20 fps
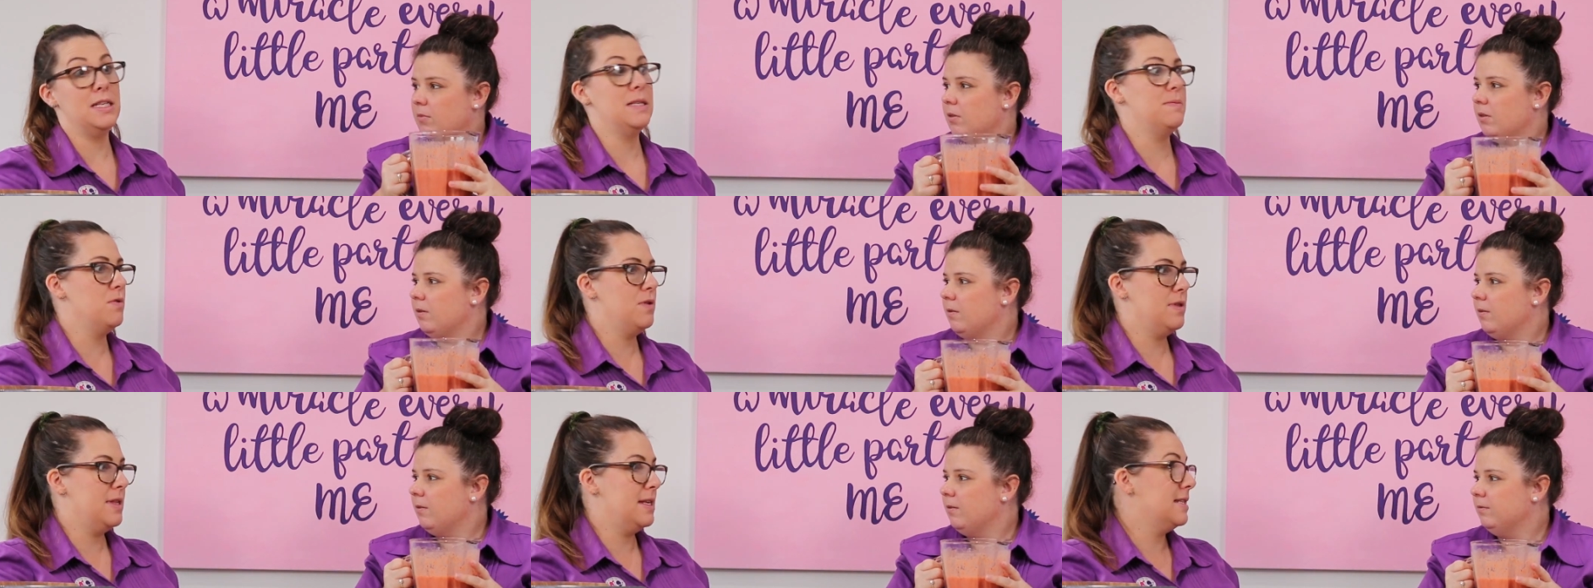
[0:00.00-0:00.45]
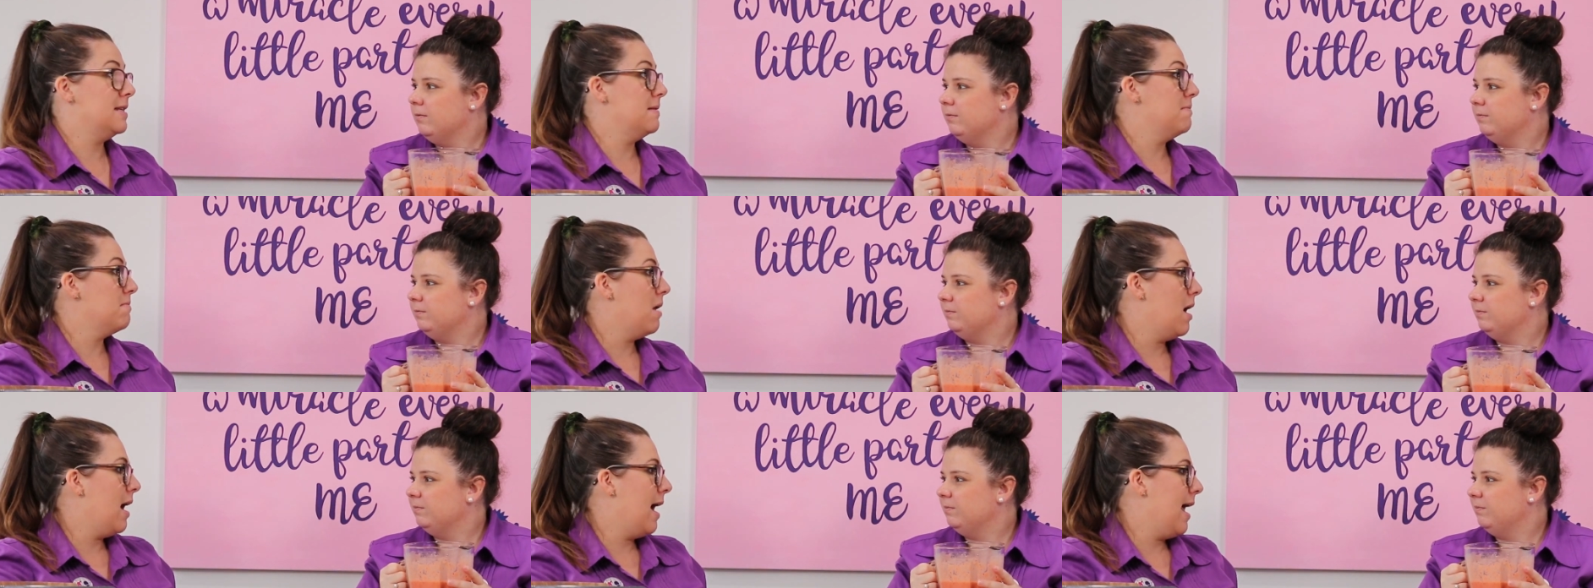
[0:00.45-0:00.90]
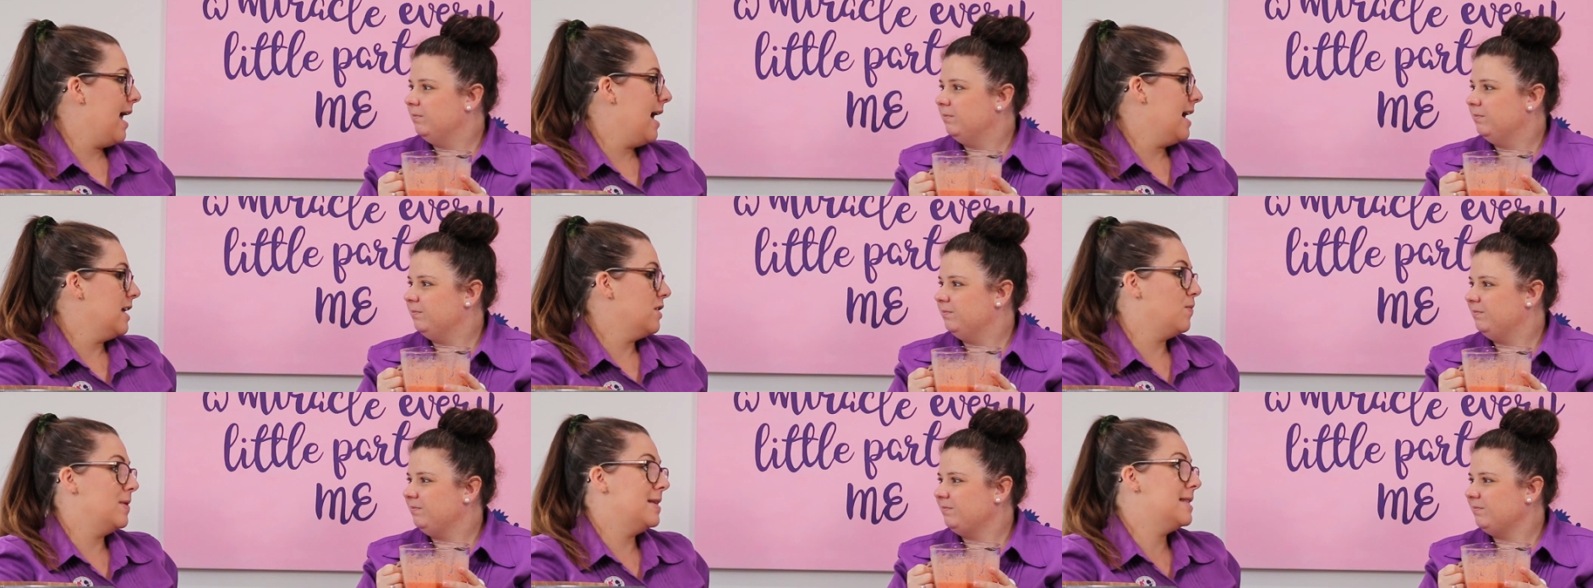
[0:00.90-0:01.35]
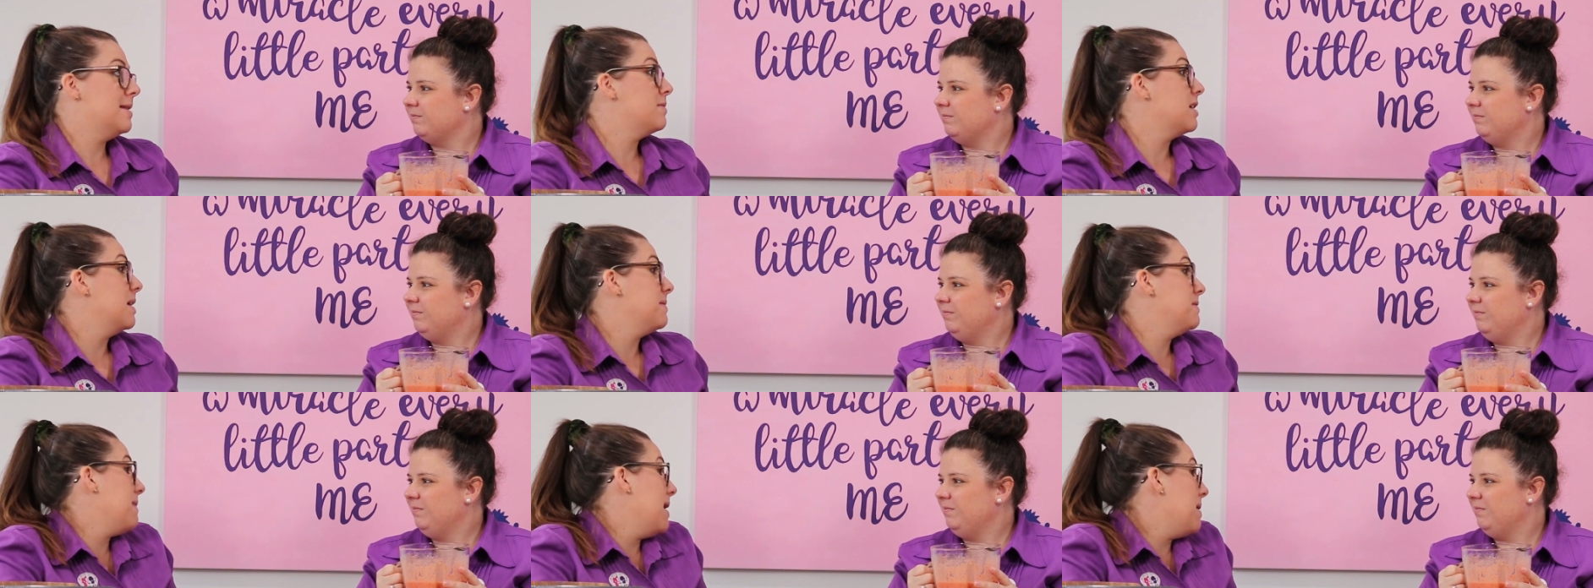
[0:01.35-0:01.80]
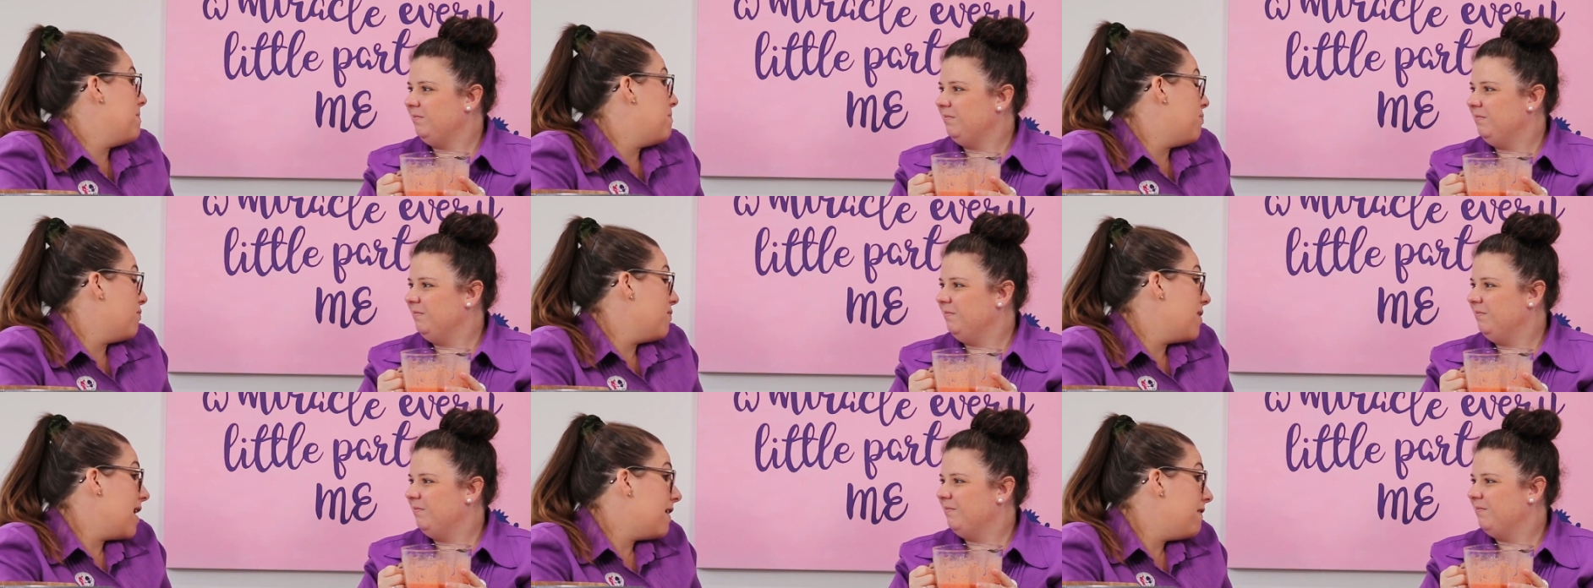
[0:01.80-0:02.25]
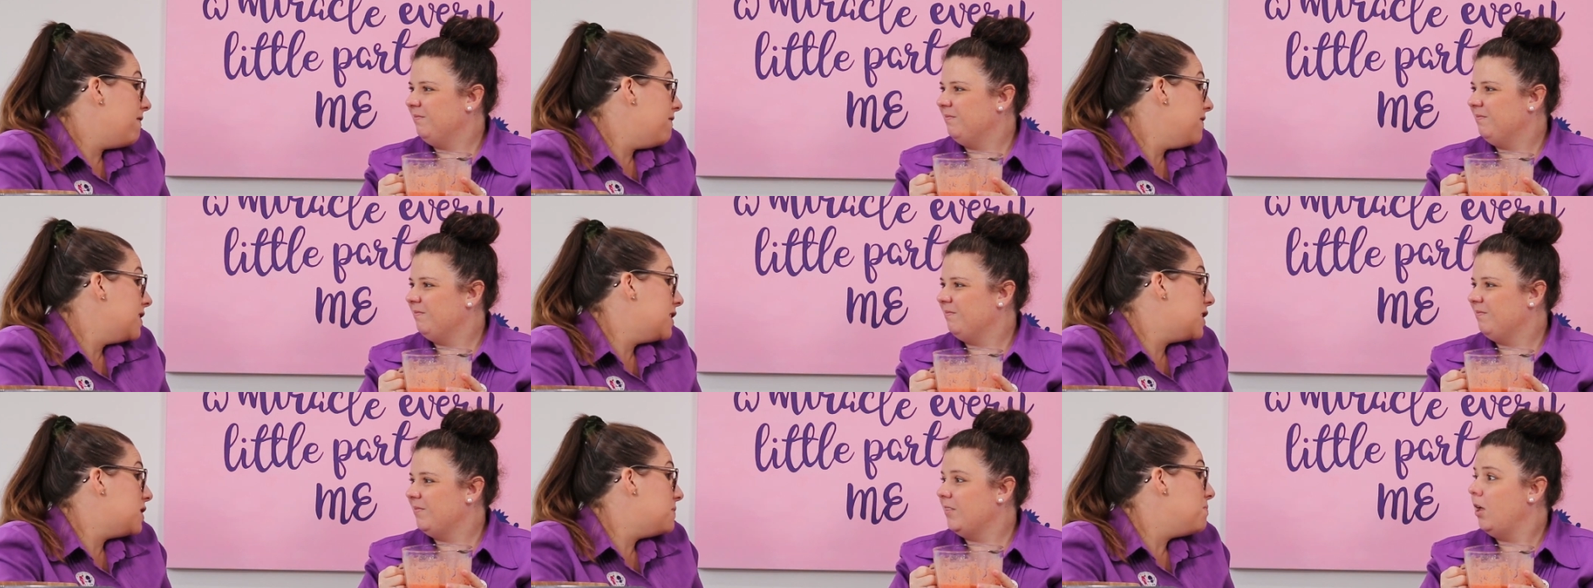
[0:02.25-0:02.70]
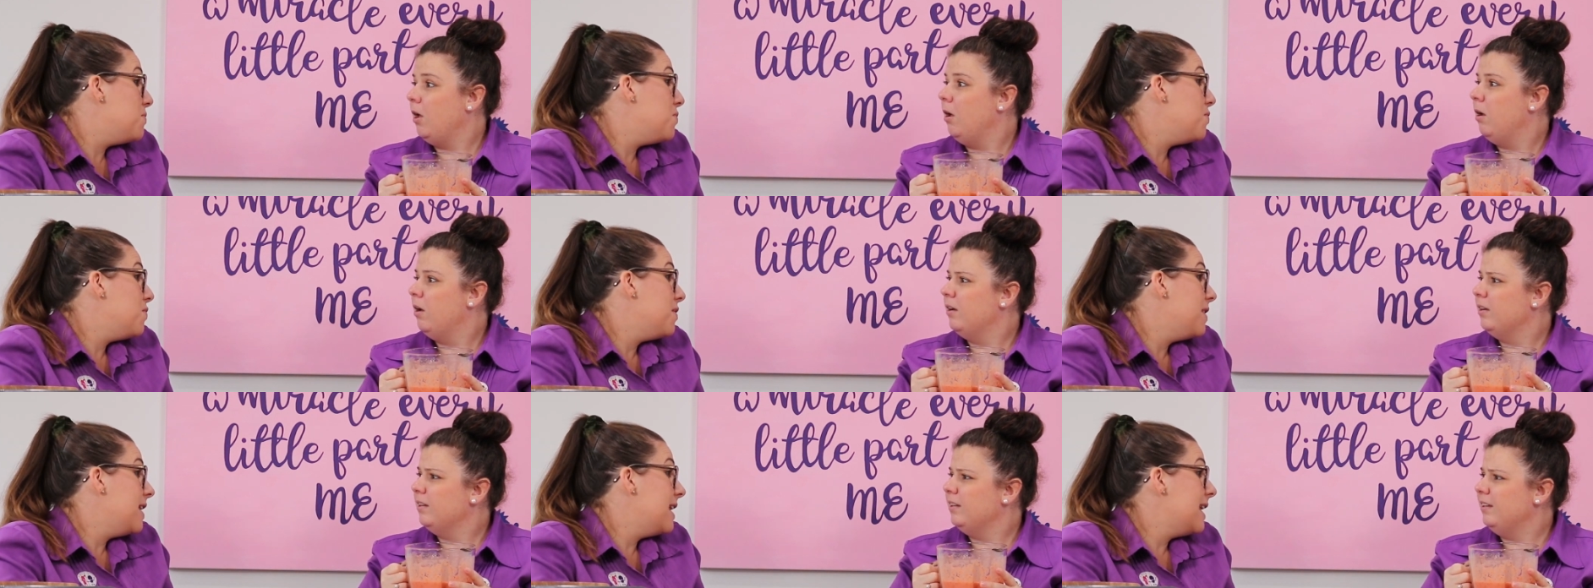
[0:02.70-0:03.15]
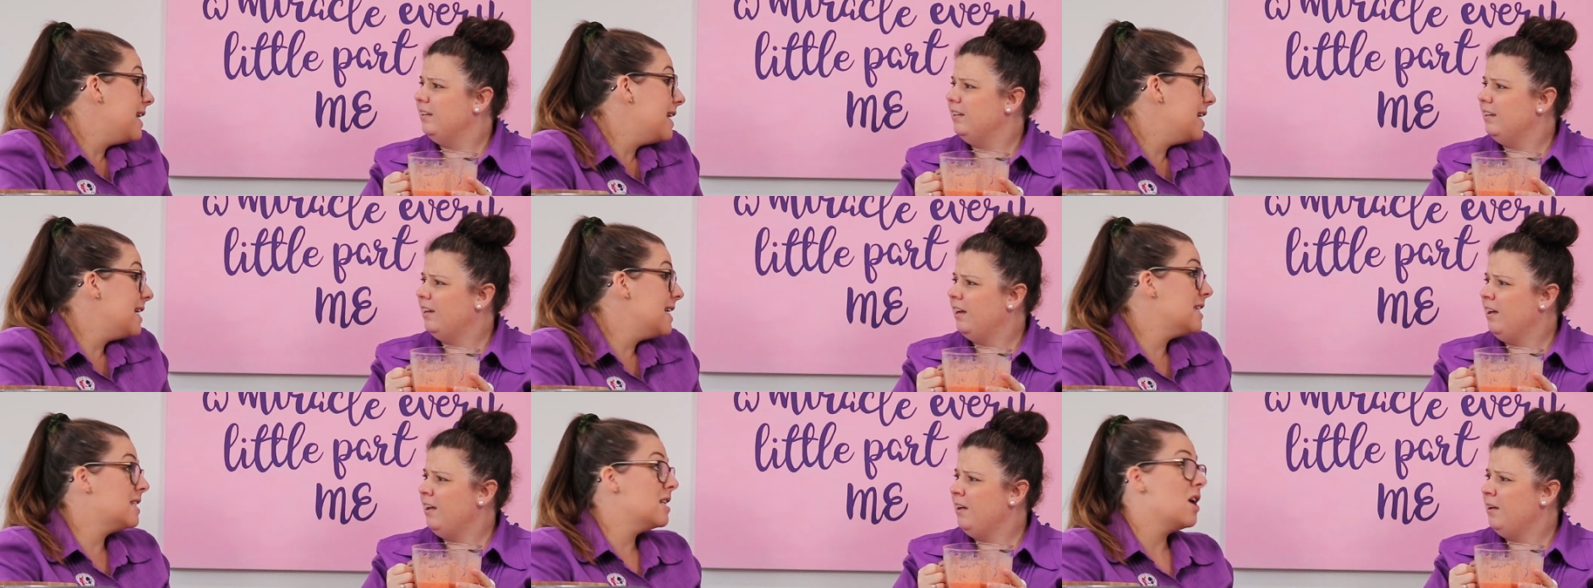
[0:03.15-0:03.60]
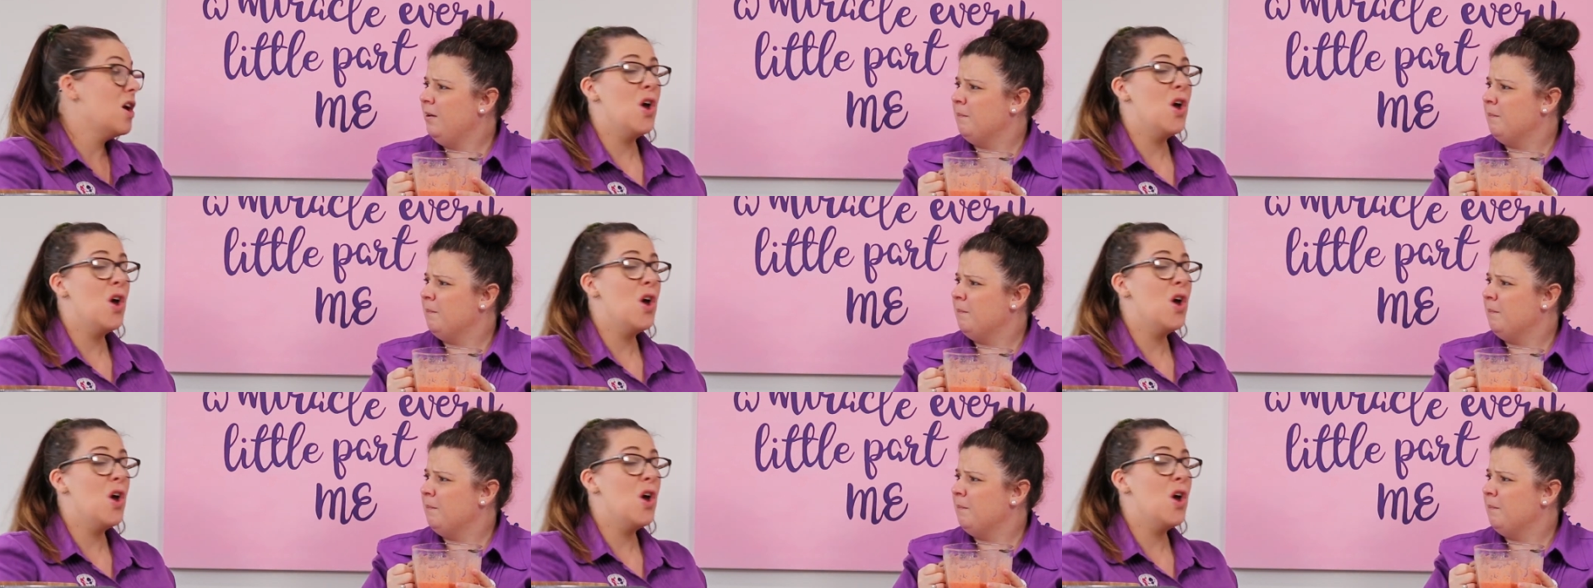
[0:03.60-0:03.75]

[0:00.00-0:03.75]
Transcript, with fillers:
Speaker 1: of smoothies in my house. We sometimes make breakfast smoothies